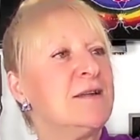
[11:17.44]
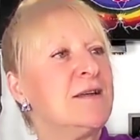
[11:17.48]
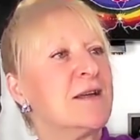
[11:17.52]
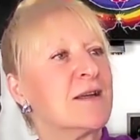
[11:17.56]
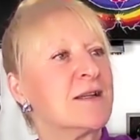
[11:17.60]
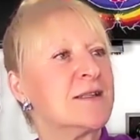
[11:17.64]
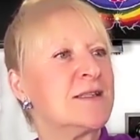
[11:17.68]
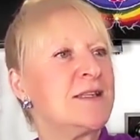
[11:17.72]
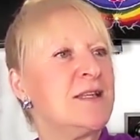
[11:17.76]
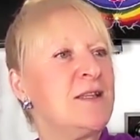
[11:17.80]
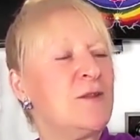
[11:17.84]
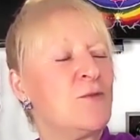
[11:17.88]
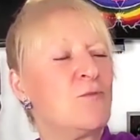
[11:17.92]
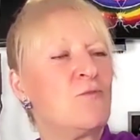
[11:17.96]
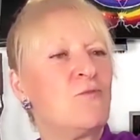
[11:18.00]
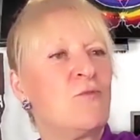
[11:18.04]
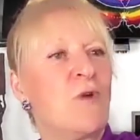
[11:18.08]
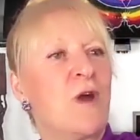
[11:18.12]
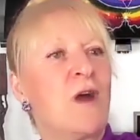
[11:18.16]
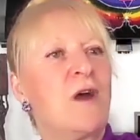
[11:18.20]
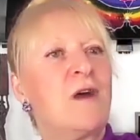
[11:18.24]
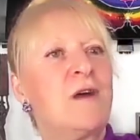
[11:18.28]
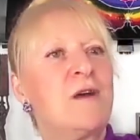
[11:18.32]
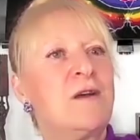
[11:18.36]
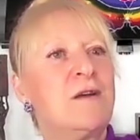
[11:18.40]
could see the
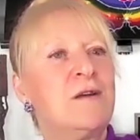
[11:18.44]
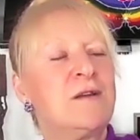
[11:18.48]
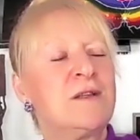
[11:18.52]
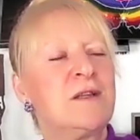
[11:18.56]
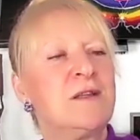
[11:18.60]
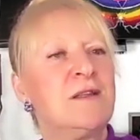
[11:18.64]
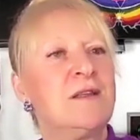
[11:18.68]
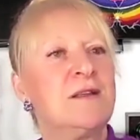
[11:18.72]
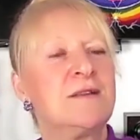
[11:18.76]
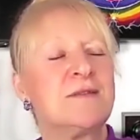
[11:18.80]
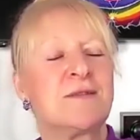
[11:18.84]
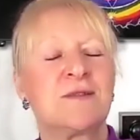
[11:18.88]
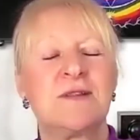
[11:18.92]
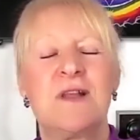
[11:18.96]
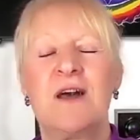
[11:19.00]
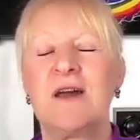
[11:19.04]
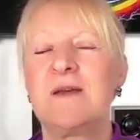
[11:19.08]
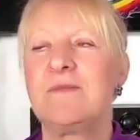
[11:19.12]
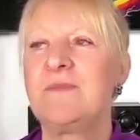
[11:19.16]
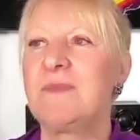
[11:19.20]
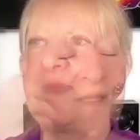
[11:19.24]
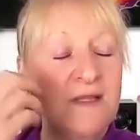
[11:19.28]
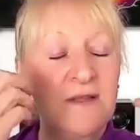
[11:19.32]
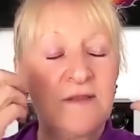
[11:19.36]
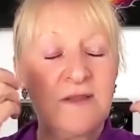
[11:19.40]
road. And it's
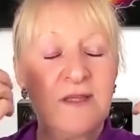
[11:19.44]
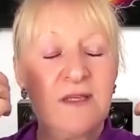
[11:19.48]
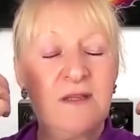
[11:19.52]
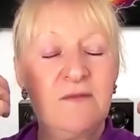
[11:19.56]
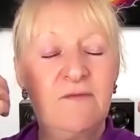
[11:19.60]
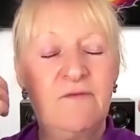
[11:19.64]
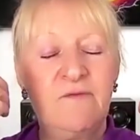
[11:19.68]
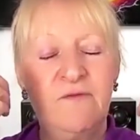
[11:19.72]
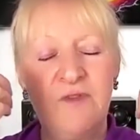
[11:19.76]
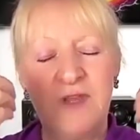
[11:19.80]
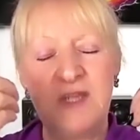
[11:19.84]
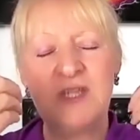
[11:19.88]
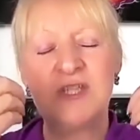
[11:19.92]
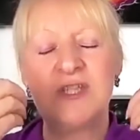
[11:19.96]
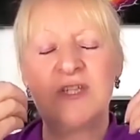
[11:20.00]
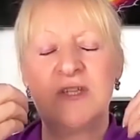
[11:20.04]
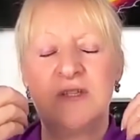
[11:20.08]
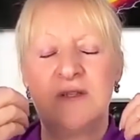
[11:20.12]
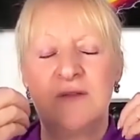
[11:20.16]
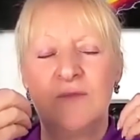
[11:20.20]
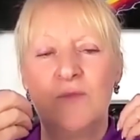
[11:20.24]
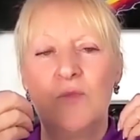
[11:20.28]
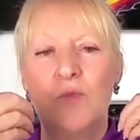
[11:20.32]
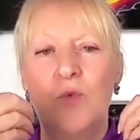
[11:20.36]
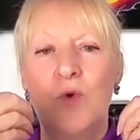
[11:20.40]
like their
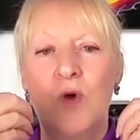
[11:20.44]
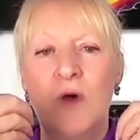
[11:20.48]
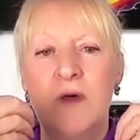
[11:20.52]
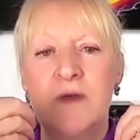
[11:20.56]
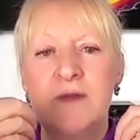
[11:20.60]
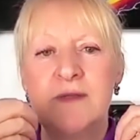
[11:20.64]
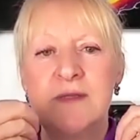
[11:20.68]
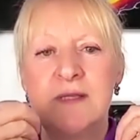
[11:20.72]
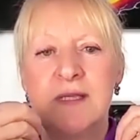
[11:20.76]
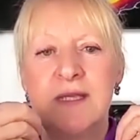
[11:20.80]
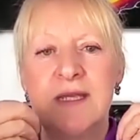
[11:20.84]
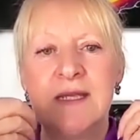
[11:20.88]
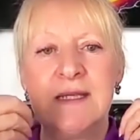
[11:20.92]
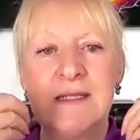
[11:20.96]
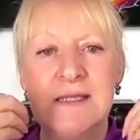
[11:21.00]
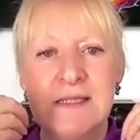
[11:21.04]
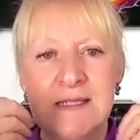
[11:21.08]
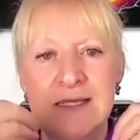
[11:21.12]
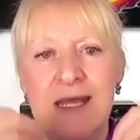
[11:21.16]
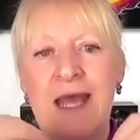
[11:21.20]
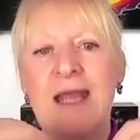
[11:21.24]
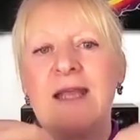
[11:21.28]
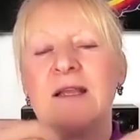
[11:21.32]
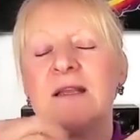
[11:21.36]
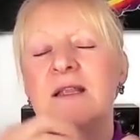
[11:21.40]
vision was
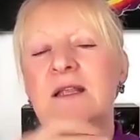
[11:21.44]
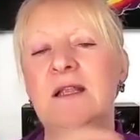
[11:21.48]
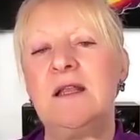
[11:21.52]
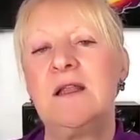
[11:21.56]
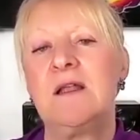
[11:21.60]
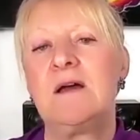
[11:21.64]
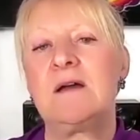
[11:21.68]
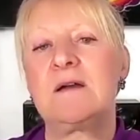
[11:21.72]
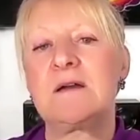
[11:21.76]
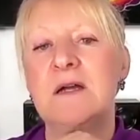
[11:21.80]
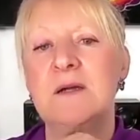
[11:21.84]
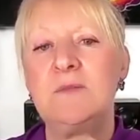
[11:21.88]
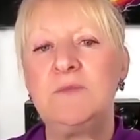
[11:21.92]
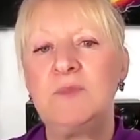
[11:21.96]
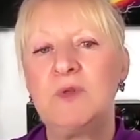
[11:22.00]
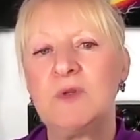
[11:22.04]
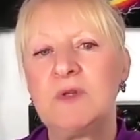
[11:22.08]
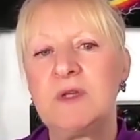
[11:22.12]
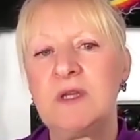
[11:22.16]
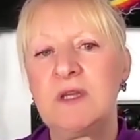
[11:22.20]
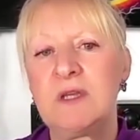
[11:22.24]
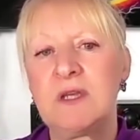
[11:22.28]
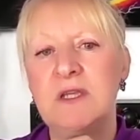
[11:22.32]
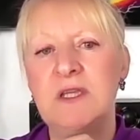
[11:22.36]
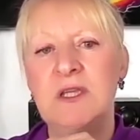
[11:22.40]
exactly like I'm
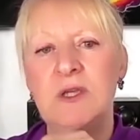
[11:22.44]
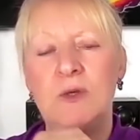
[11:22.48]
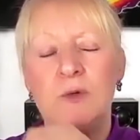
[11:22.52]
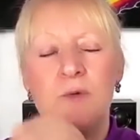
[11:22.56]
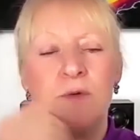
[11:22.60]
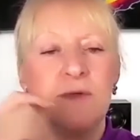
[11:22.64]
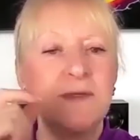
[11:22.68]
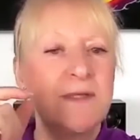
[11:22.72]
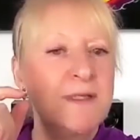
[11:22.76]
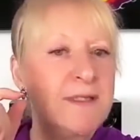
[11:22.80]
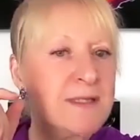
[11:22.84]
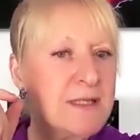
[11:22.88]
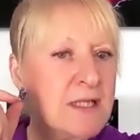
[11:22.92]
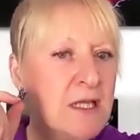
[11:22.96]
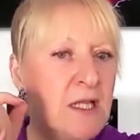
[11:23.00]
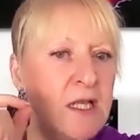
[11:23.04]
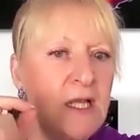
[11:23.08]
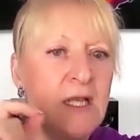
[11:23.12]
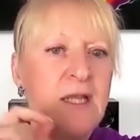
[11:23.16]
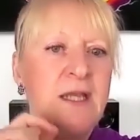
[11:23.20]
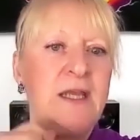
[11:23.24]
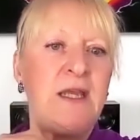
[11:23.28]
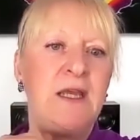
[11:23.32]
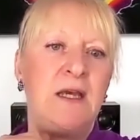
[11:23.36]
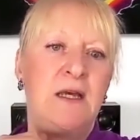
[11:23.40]
looking at you. It was as
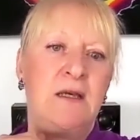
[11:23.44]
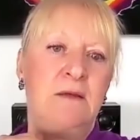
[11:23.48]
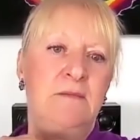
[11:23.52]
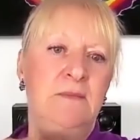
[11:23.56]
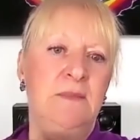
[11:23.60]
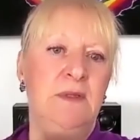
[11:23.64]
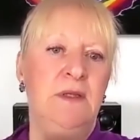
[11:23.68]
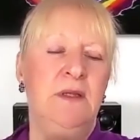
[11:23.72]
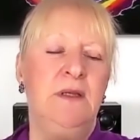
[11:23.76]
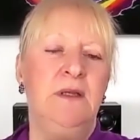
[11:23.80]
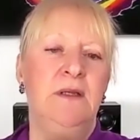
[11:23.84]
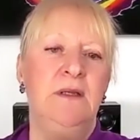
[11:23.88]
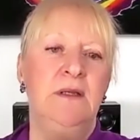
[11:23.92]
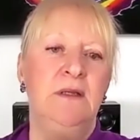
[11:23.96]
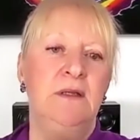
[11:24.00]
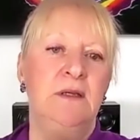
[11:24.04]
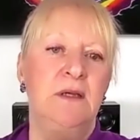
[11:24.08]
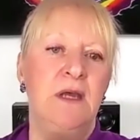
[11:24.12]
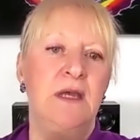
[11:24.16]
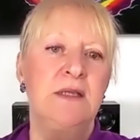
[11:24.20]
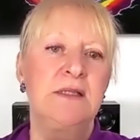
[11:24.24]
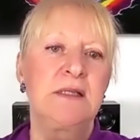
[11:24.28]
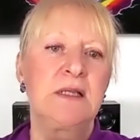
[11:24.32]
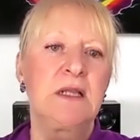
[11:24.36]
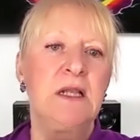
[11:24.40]
clear
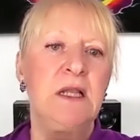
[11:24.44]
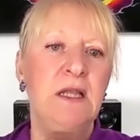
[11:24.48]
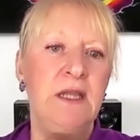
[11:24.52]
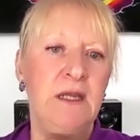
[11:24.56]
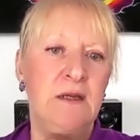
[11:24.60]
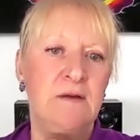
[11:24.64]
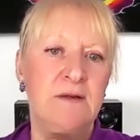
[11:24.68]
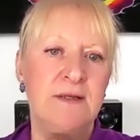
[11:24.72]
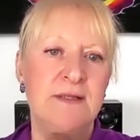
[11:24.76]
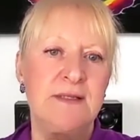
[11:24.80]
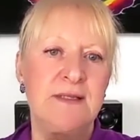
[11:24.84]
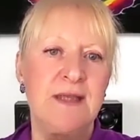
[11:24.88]
as